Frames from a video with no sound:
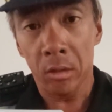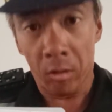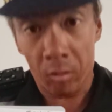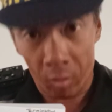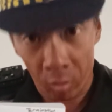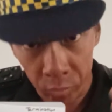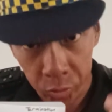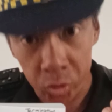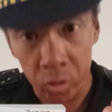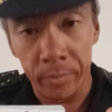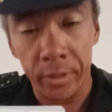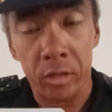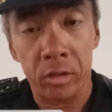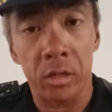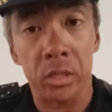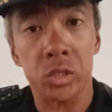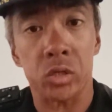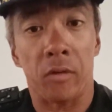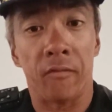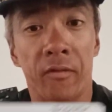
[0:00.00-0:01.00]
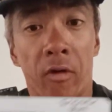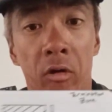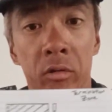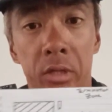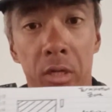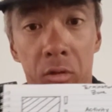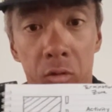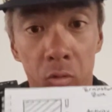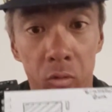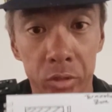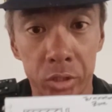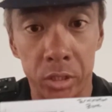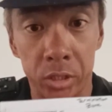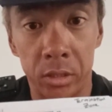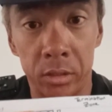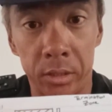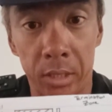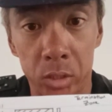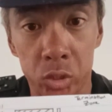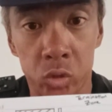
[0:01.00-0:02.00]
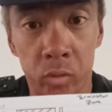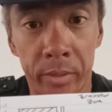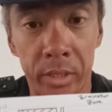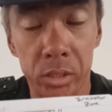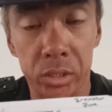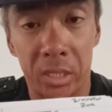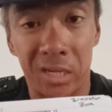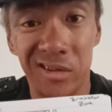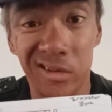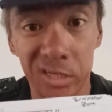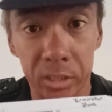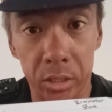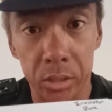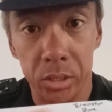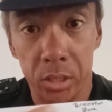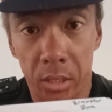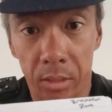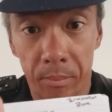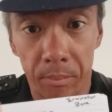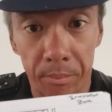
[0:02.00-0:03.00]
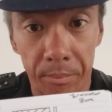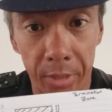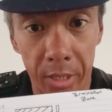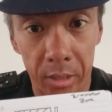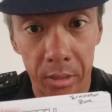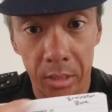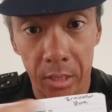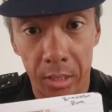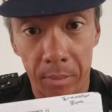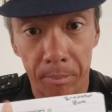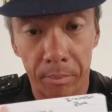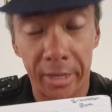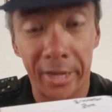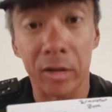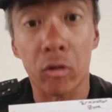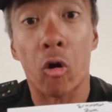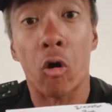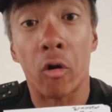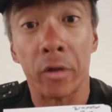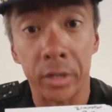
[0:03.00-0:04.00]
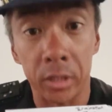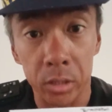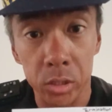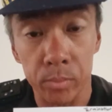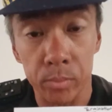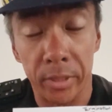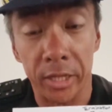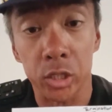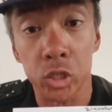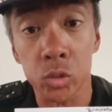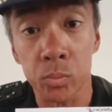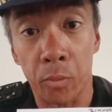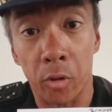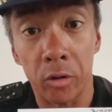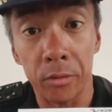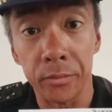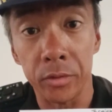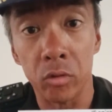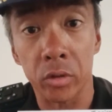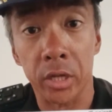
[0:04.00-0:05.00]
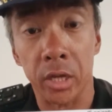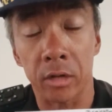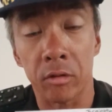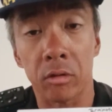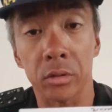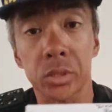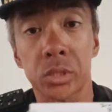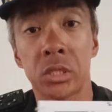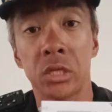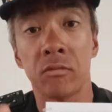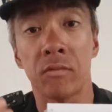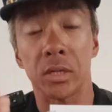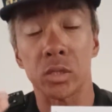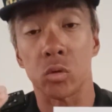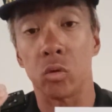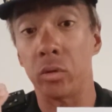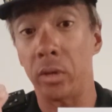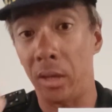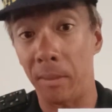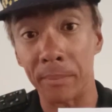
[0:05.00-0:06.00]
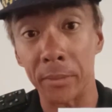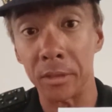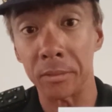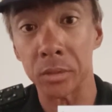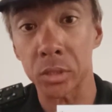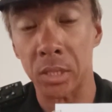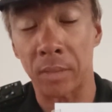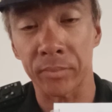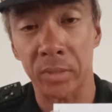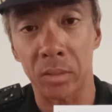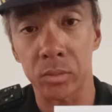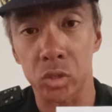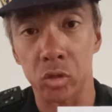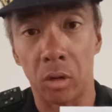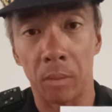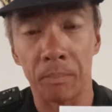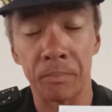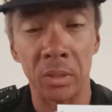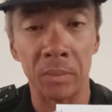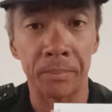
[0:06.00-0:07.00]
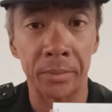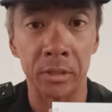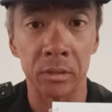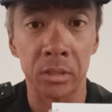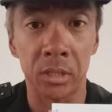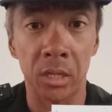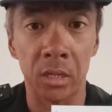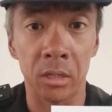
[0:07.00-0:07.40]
Also, because of all the closure, there's so many signages and blind corners, blind spot, you cannot see what's going to happen. Sometimes you got people,